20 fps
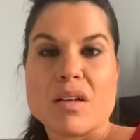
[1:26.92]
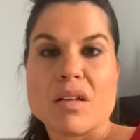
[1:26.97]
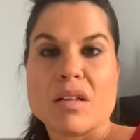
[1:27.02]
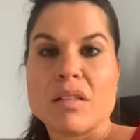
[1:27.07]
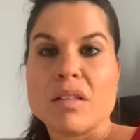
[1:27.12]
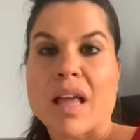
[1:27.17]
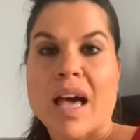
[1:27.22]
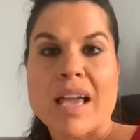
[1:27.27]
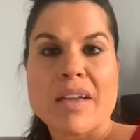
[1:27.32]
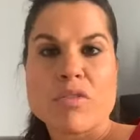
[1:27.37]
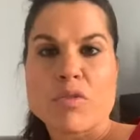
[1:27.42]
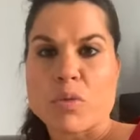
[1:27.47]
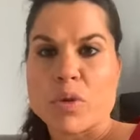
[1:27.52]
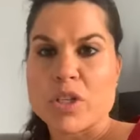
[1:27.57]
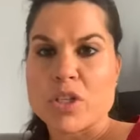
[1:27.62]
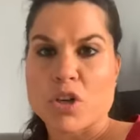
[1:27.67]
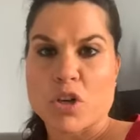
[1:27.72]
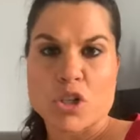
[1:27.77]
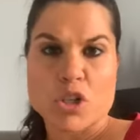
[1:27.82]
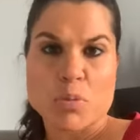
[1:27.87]
life
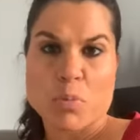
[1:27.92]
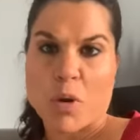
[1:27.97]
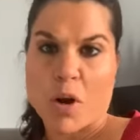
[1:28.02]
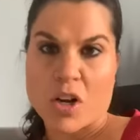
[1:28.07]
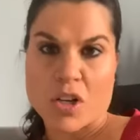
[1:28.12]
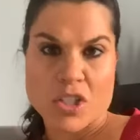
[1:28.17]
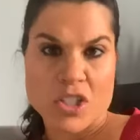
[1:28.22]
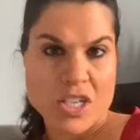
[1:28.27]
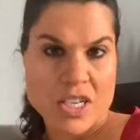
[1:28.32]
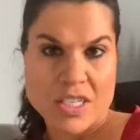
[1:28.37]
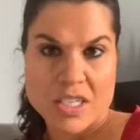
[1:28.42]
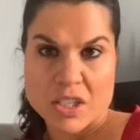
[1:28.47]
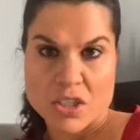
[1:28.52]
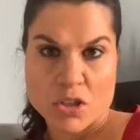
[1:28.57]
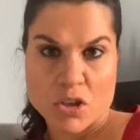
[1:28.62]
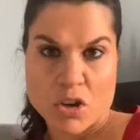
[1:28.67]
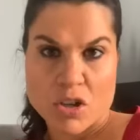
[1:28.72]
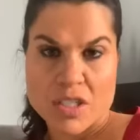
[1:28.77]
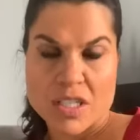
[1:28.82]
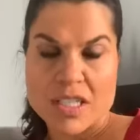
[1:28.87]
research project is
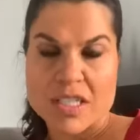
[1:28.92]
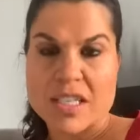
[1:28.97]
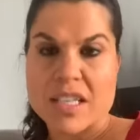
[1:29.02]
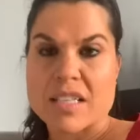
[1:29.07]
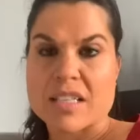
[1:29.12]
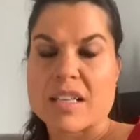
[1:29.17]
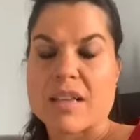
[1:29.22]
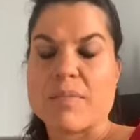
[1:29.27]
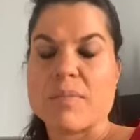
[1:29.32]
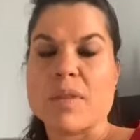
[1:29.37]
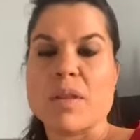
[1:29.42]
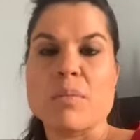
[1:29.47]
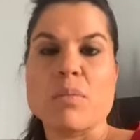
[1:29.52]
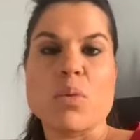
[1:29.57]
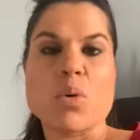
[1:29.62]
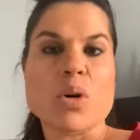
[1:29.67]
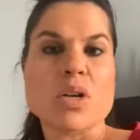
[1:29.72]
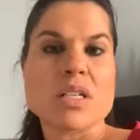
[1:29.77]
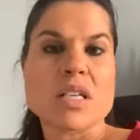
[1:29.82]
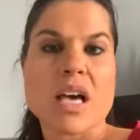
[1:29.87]
narcissism. The
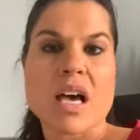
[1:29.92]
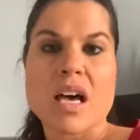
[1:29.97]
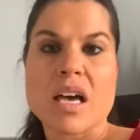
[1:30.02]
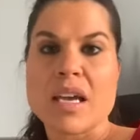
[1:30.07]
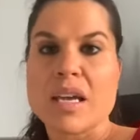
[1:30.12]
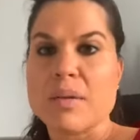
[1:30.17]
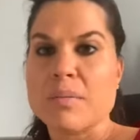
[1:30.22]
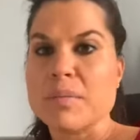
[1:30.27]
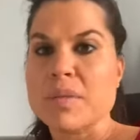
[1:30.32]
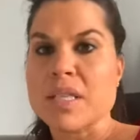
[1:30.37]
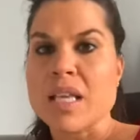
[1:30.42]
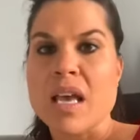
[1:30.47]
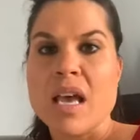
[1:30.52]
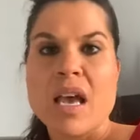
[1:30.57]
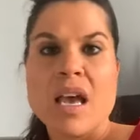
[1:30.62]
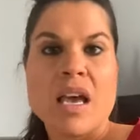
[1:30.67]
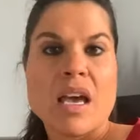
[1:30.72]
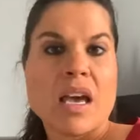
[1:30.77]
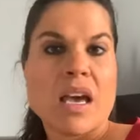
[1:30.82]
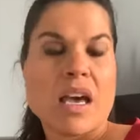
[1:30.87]
more times,
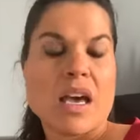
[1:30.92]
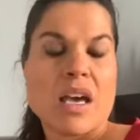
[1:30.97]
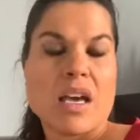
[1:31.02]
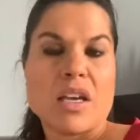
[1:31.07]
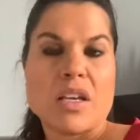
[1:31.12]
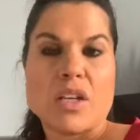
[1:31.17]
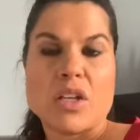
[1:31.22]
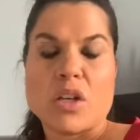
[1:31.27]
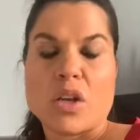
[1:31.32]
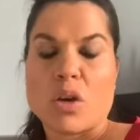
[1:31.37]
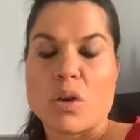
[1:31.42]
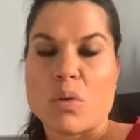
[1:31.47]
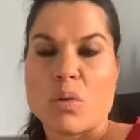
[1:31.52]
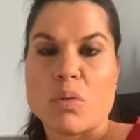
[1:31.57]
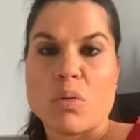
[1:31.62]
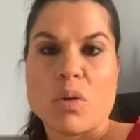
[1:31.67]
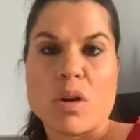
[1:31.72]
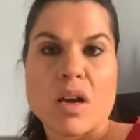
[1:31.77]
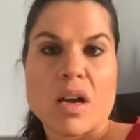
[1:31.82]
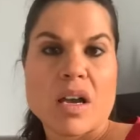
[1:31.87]
uh, you
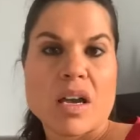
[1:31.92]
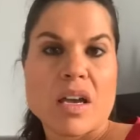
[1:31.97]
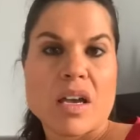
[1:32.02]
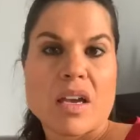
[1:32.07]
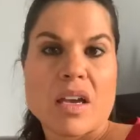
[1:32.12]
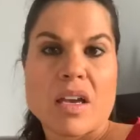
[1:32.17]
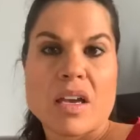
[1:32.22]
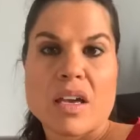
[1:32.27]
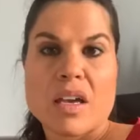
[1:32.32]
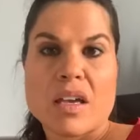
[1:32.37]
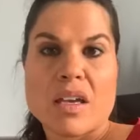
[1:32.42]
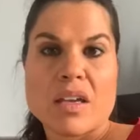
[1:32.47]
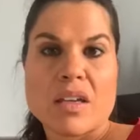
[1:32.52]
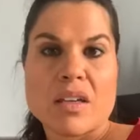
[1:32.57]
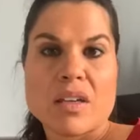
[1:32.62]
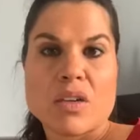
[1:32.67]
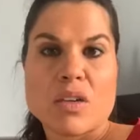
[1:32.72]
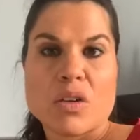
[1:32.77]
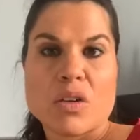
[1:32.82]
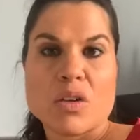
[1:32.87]
know, uh,
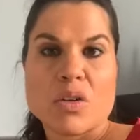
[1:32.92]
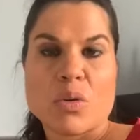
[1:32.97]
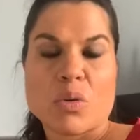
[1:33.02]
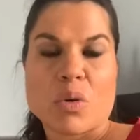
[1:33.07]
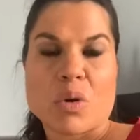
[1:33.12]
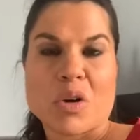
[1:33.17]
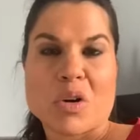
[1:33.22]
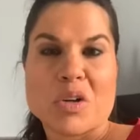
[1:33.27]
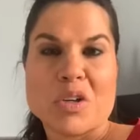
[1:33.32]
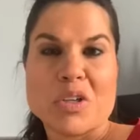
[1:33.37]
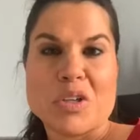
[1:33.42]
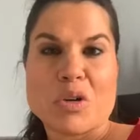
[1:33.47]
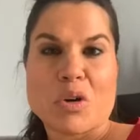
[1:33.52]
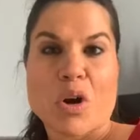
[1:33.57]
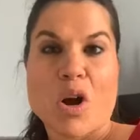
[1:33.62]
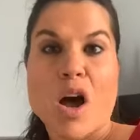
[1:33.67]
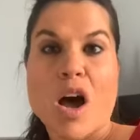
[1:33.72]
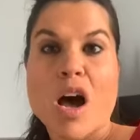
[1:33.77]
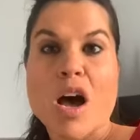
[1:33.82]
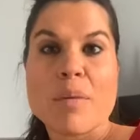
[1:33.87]
your your
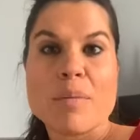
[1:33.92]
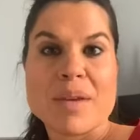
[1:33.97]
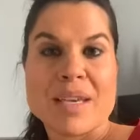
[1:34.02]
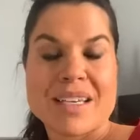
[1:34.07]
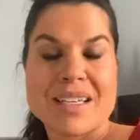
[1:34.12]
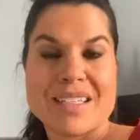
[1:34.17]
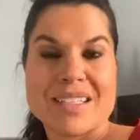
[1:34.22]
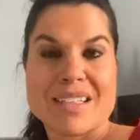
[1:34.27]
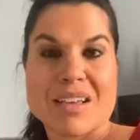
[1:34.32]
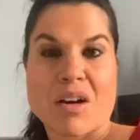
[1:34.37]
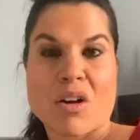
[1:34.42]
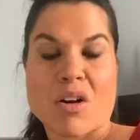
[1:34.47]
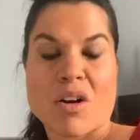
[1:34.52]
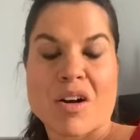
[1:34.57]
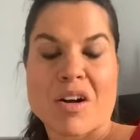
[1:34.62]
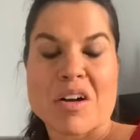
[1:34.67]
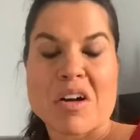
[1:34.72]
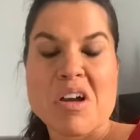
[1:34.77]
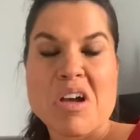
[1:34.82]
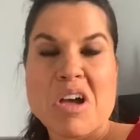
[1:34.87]
hobbies
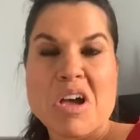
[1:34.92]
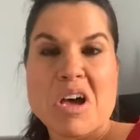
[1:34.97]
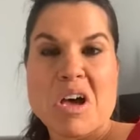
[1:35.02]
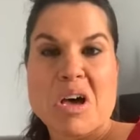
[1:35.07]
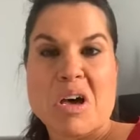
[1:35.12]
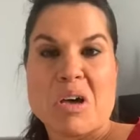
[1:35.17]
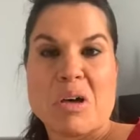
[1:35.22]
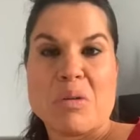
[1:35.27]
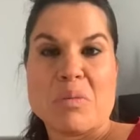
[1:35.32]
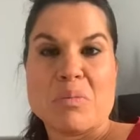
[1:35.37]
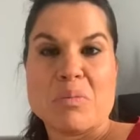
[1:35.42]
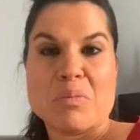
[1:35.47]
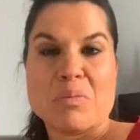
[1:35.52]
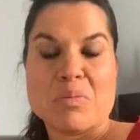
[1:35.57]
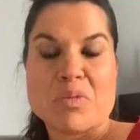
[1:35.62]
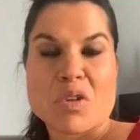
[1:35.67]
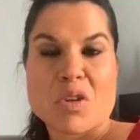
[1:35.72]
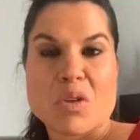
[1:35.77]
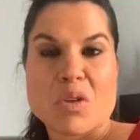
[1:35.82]
are um,